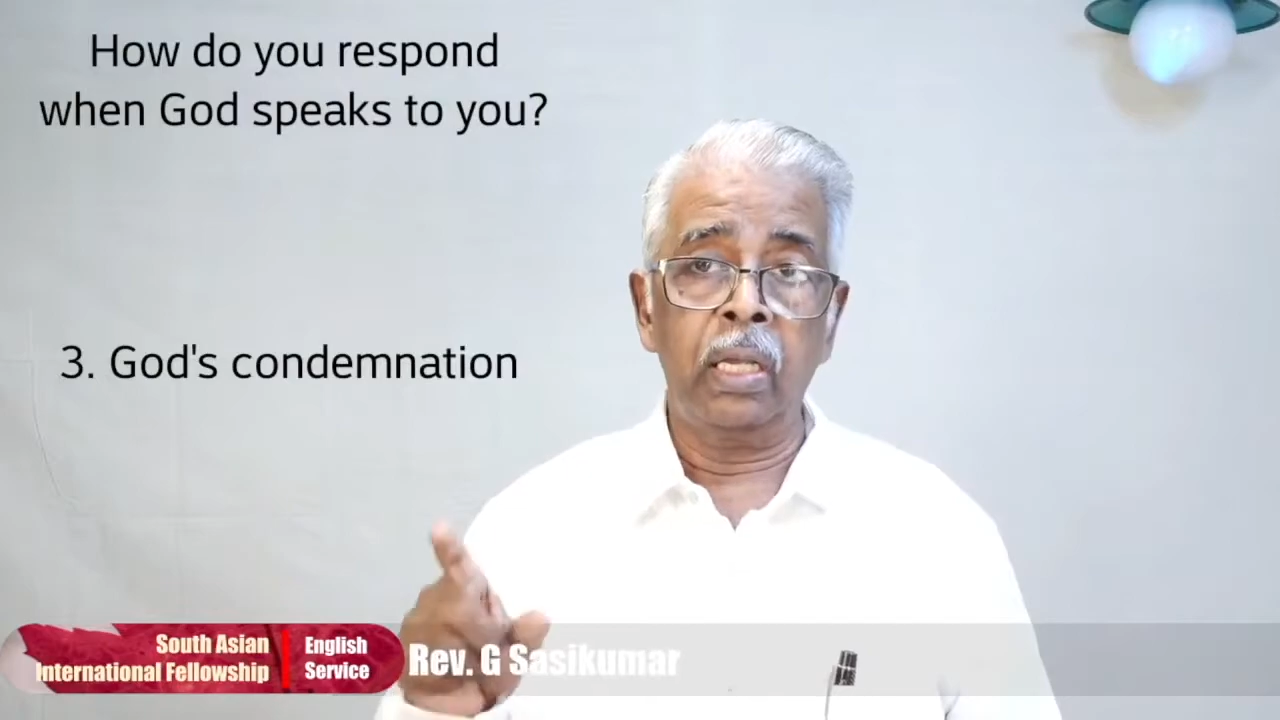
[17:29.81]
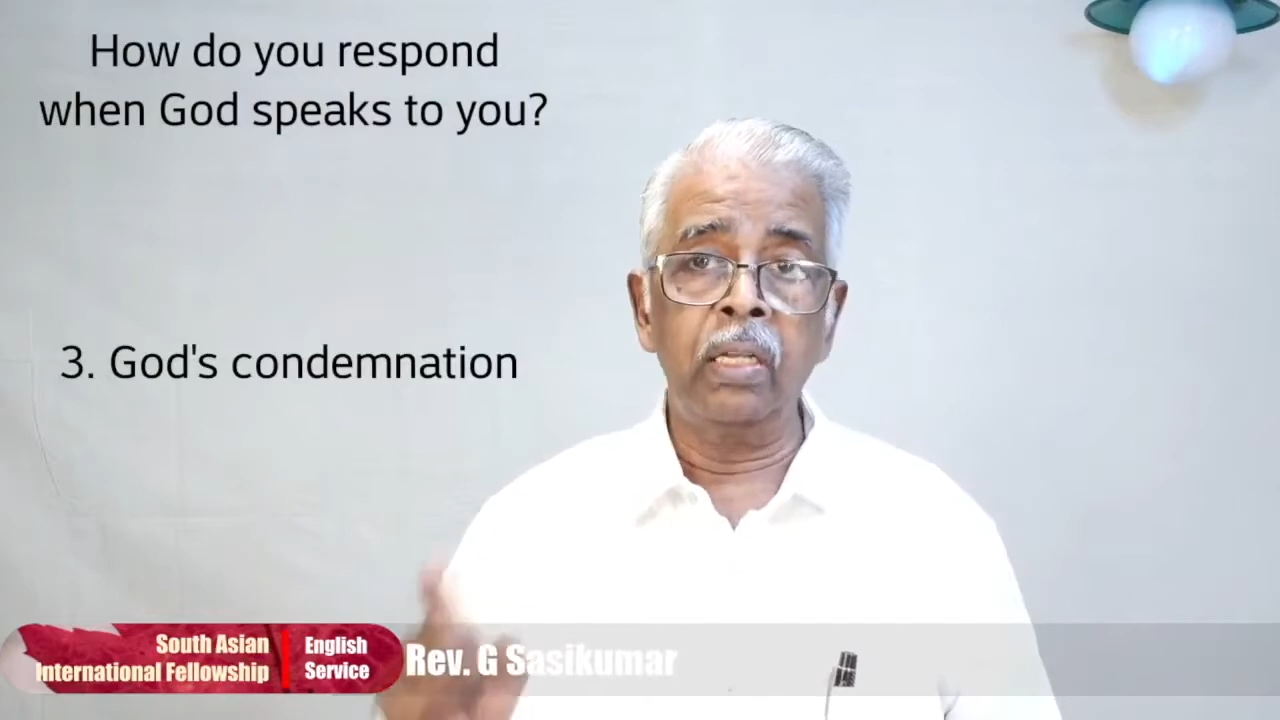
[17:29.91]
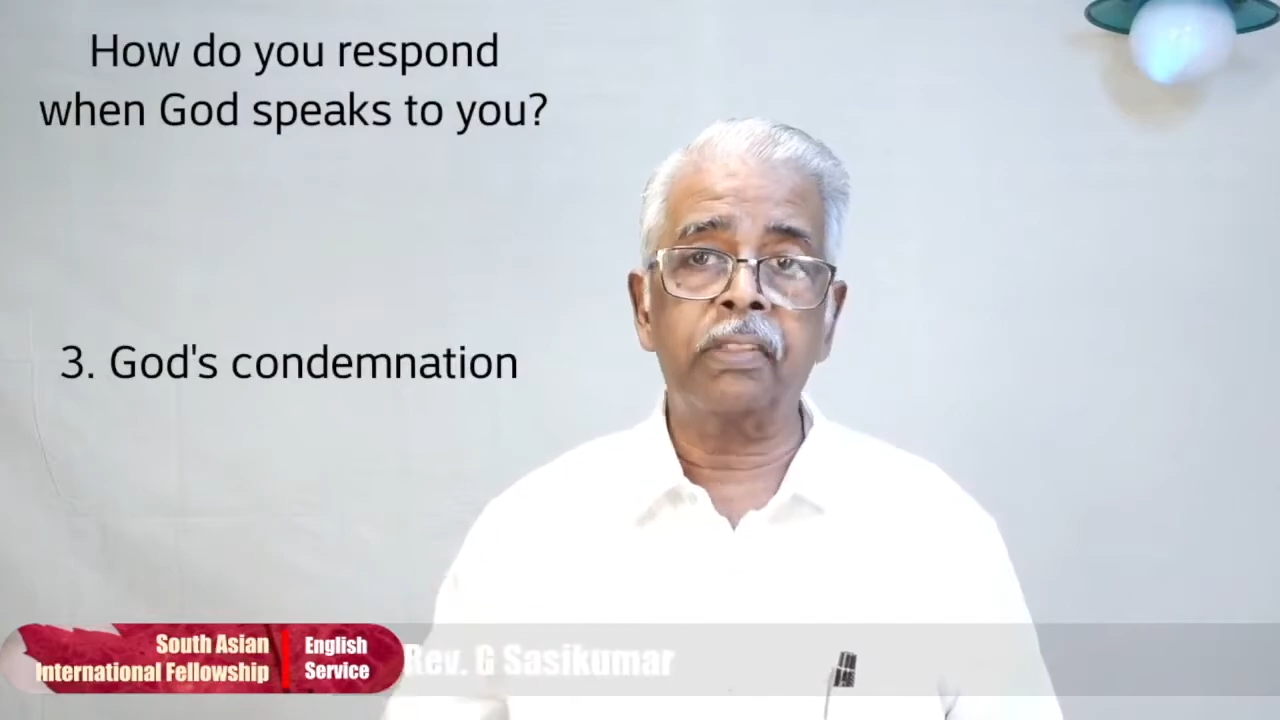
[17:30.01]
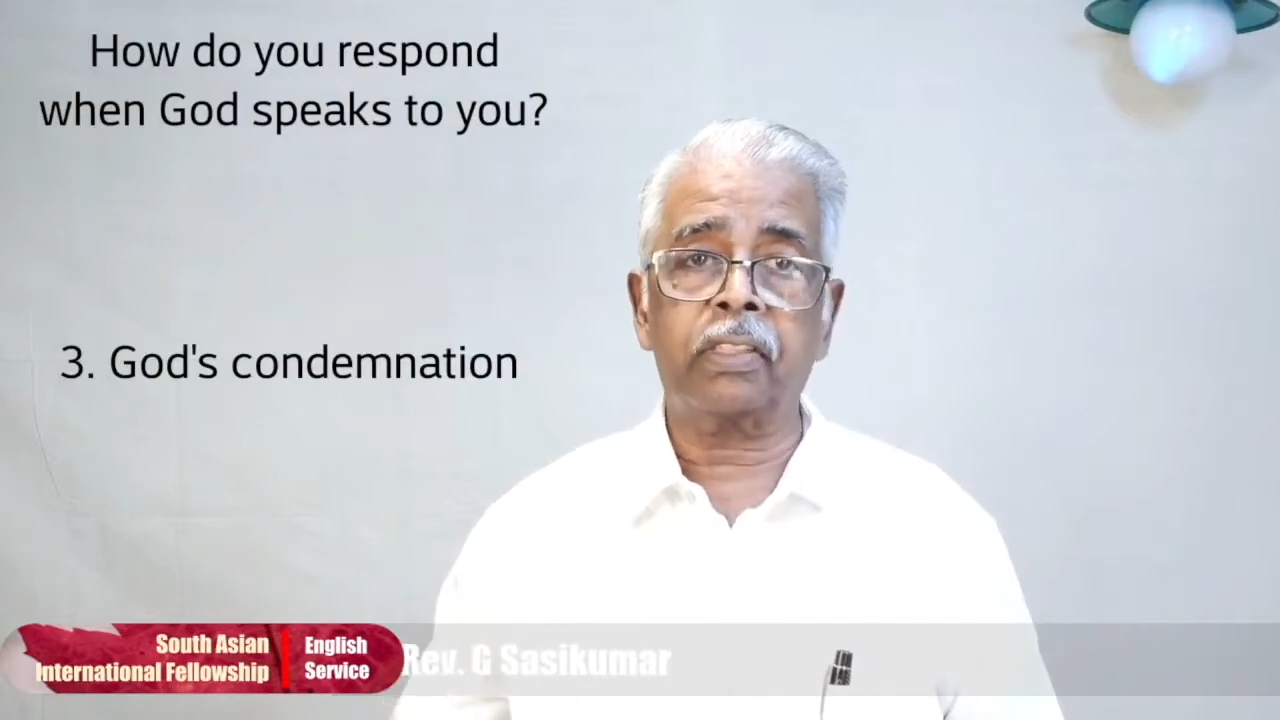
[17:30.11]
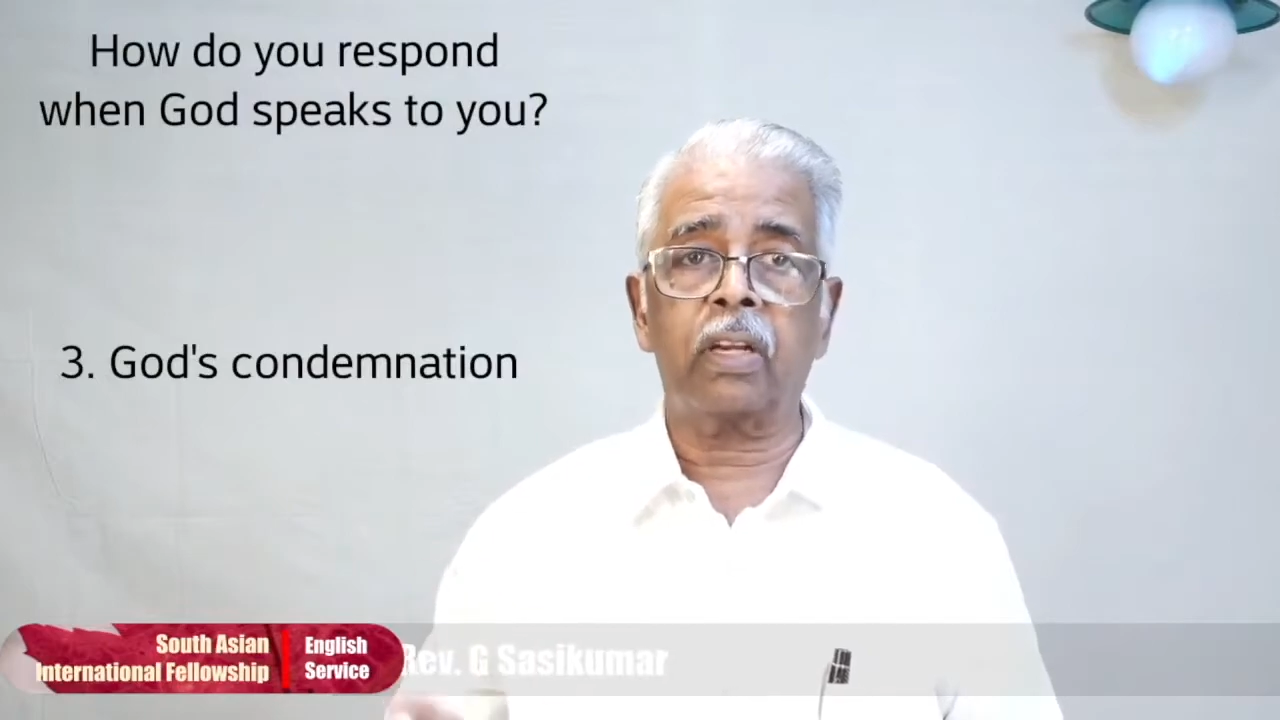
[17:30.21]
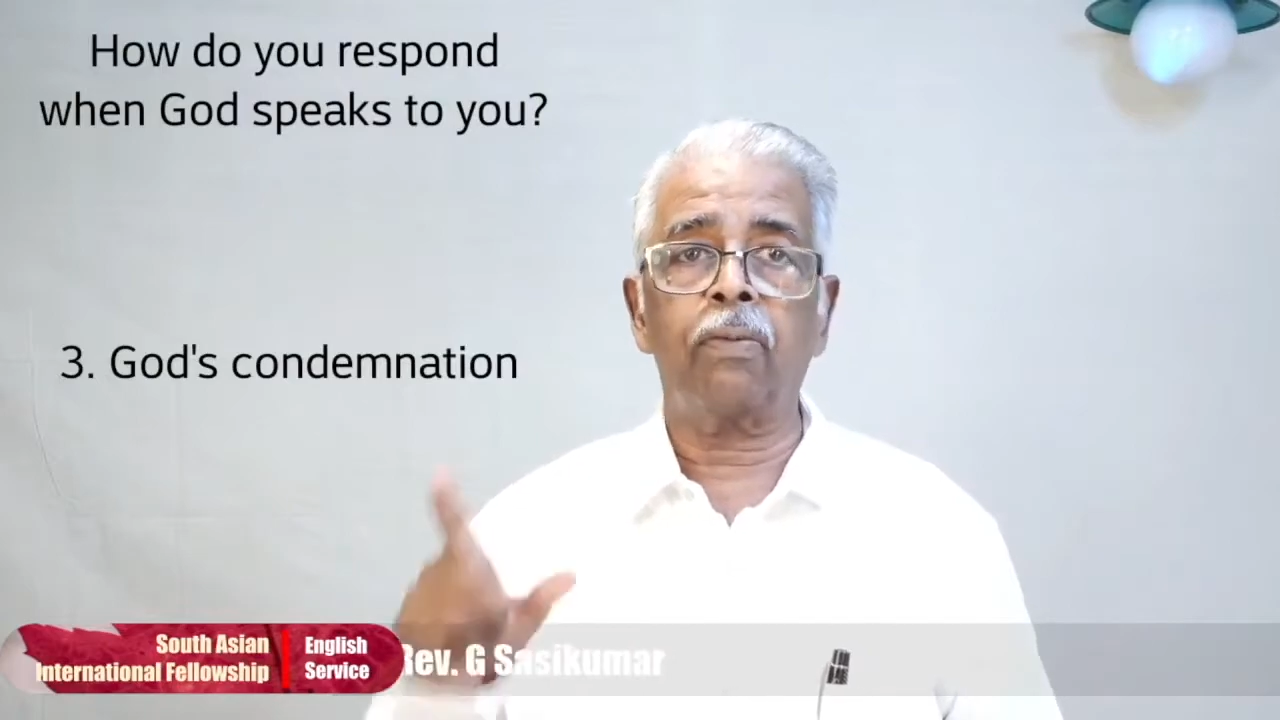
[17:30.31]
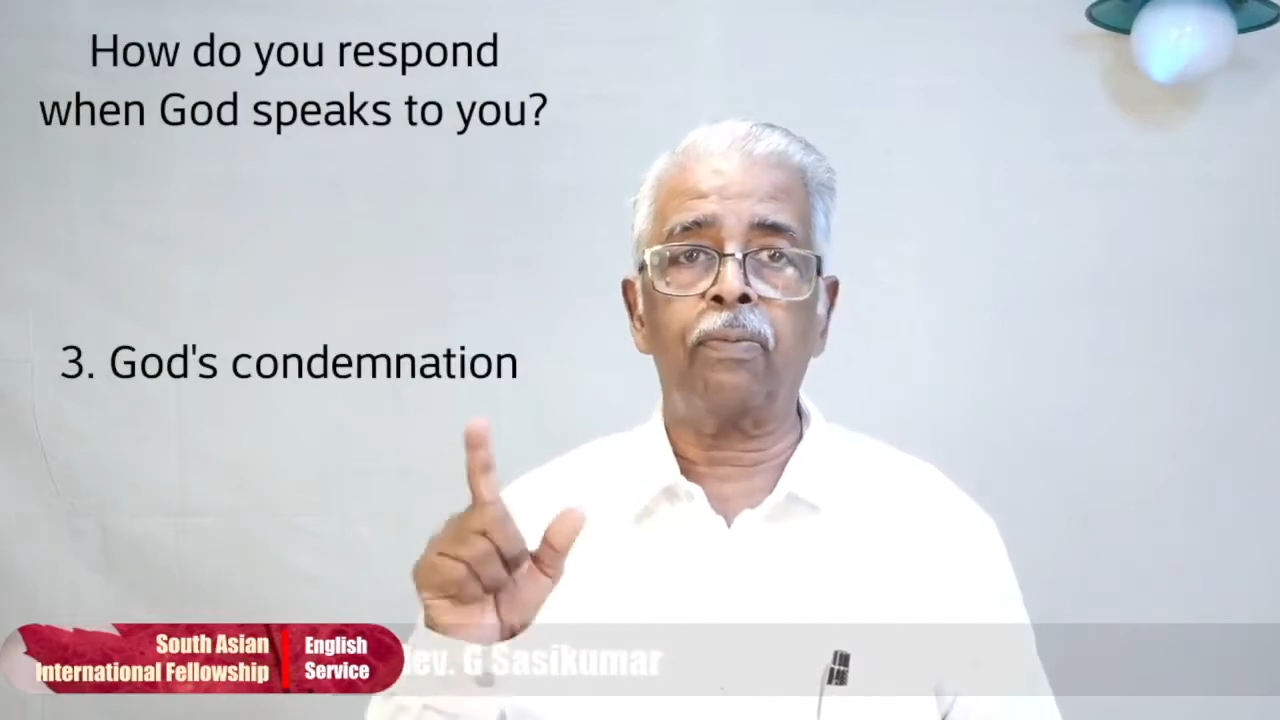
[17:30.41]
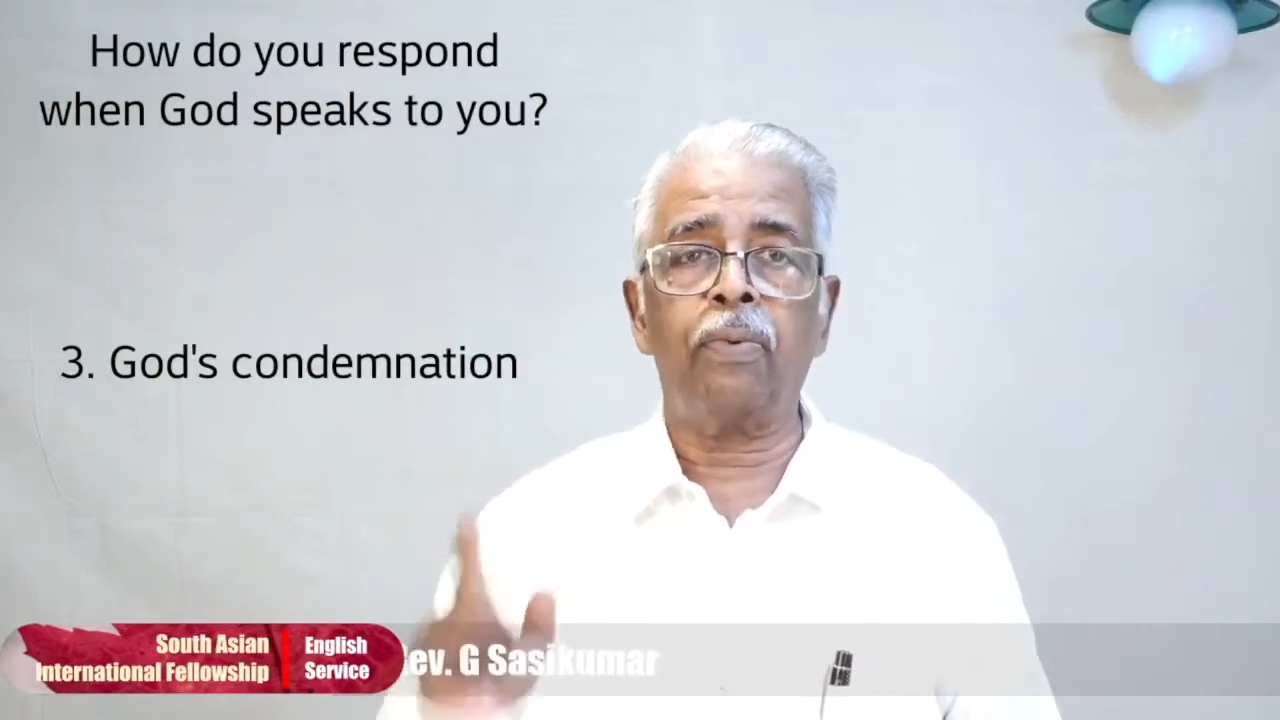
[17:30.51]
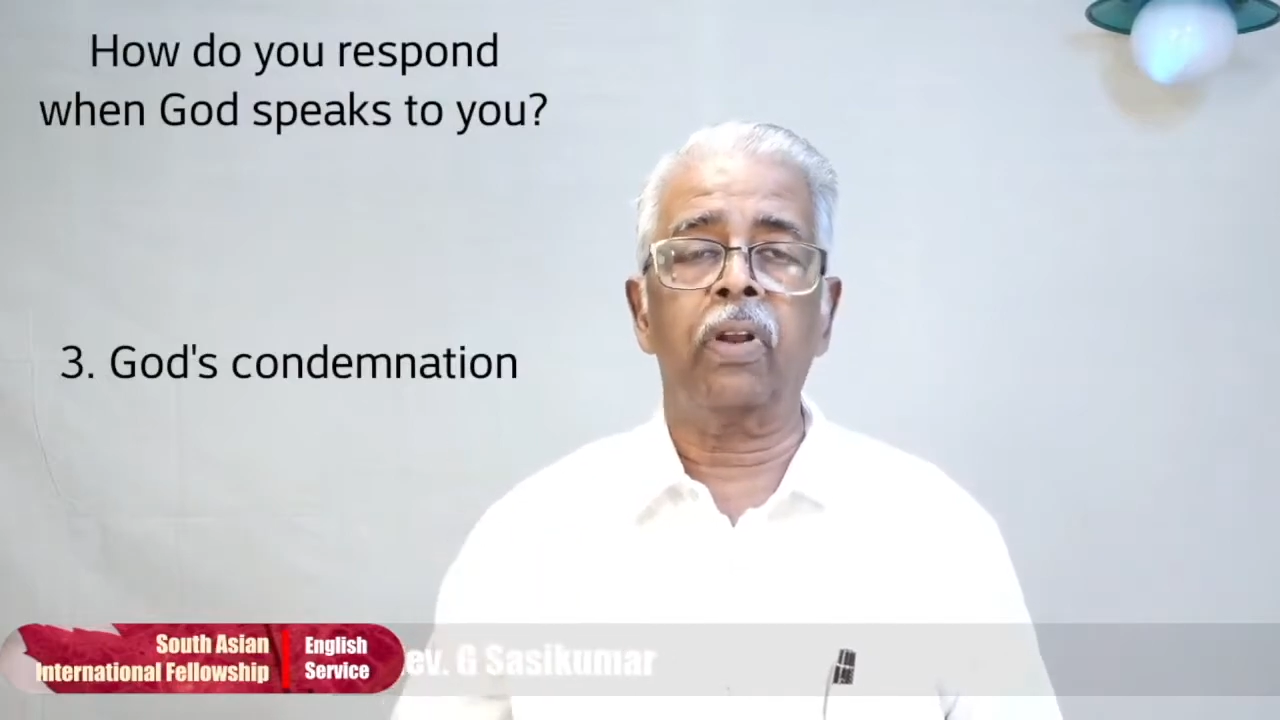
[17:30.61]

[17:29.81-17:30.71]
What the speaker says: Instead of